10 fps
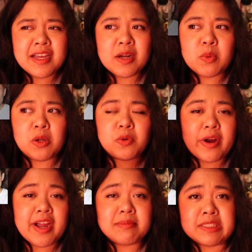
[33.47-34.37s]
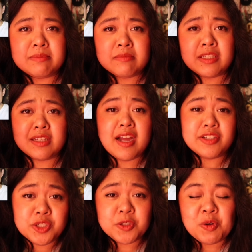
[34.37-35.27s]
and well, Graham, he's a guy
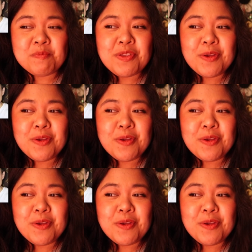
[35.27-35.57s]
too.